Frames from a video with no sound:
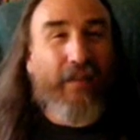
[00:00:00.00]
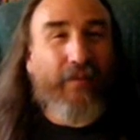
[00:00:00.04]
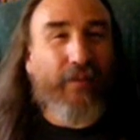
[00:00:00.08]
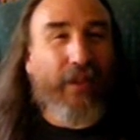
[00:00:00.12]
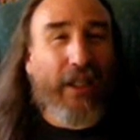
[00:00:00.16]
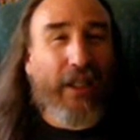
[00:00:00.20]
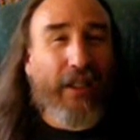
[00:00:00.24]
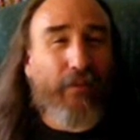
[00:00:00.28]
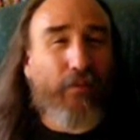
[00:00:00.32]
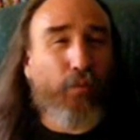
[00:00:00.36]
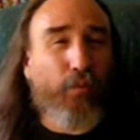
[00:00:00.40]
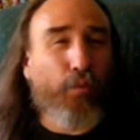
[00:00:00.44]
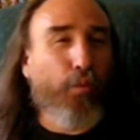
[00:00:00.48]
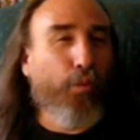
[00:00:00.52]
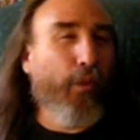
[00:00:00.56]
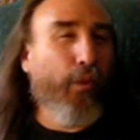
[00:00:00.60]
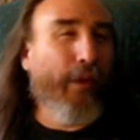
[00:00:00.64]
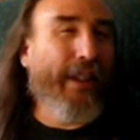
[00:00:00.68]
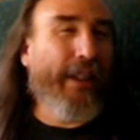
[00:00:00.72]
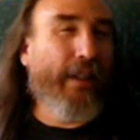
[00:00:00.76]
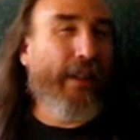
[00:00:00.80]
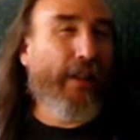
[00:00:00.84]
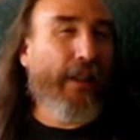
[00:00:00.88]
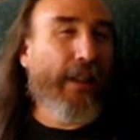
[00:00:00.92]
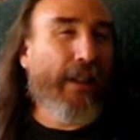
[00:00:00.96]
not
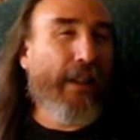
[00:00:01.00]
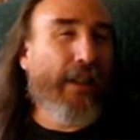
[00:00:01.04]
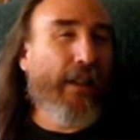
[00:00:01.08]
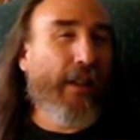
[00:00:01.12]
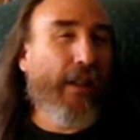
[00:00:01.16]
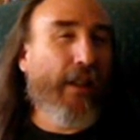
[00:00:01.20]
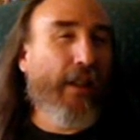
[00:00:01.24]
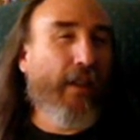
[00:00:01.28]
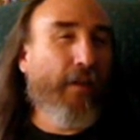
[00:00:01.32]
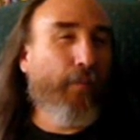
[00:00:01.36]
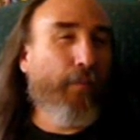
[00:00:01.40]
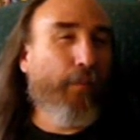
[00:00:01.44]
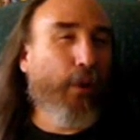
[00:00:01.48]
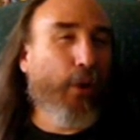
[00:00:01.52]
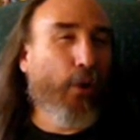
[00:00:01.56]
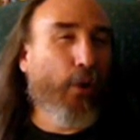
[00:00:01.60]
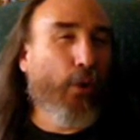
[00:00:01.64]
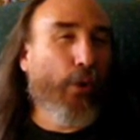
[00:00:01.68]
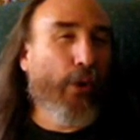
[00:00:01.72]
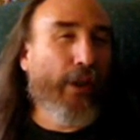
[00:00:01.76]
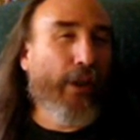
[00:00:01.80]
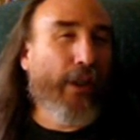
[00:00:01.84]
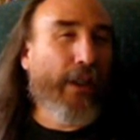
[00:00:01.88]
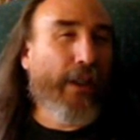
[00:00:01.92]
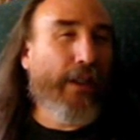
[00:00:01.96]
really
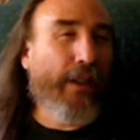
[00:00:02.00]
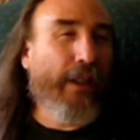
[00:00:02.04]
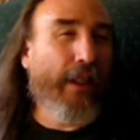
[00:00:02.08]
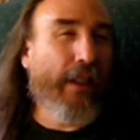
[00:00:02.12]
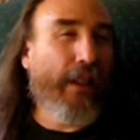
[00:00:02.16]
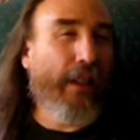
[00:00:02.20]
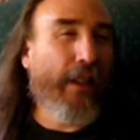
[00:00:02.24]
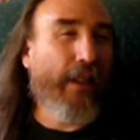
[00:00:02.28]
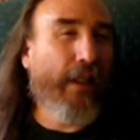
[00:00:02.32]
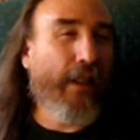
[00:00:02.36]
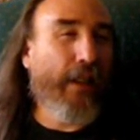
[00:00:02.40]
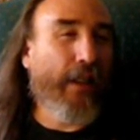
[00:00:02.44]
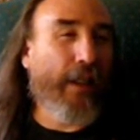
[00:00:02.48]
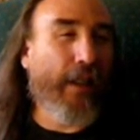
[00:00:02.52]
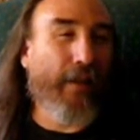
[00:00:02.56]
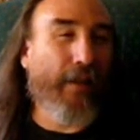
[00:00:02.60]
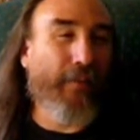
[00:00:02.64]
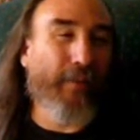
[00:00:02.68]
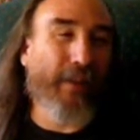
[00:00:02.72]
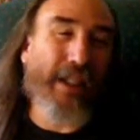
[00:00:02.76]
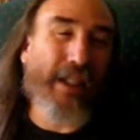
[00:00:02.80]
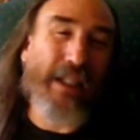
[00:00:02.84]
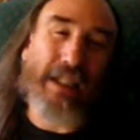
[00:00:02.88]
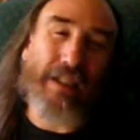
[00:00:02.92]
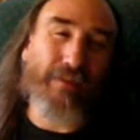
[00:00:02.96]
unemployed and
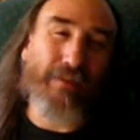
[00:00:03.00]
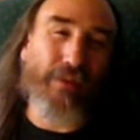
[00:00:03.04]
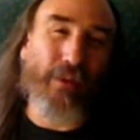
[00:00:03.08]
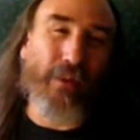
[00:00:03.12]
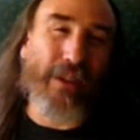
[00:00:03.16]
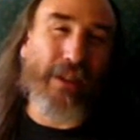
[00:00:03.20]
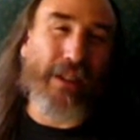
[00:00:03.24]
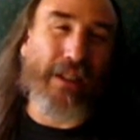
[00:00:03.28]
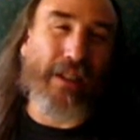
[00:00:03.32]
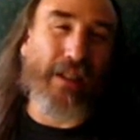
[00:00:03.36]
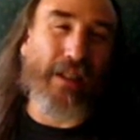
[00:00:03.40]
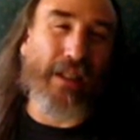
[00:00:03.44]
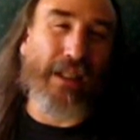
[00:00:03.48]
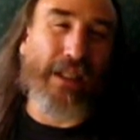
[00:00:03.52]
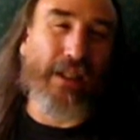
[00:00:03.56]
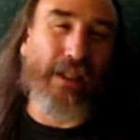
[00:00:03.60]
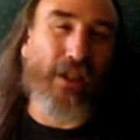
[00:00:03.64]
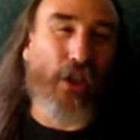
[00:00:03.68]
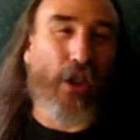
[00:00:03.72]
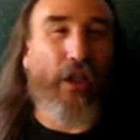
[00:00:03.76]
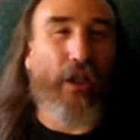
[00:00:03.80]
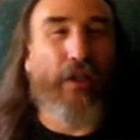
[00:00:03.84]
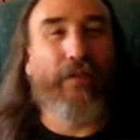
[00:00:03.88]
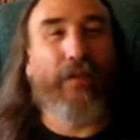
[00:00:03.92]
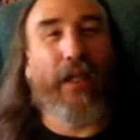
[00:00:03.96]
I'm not even really laid
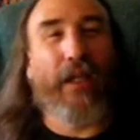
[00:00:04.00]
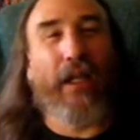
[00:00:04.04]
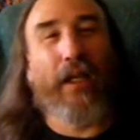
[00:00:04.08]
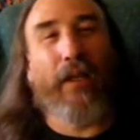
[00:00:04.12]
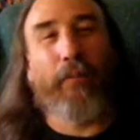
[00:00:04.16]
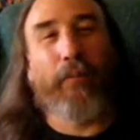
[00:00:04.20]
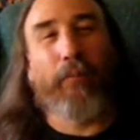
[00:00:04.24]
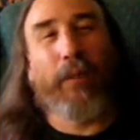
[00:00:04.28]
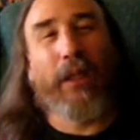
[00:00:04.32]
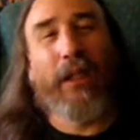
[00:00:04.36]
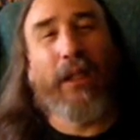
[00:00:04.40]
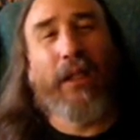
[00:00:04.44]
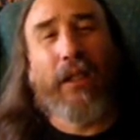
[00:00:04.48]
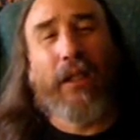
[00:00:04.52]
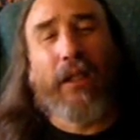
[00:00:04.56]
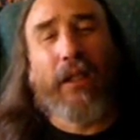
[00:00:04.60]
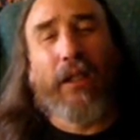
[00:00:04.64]
off. I'm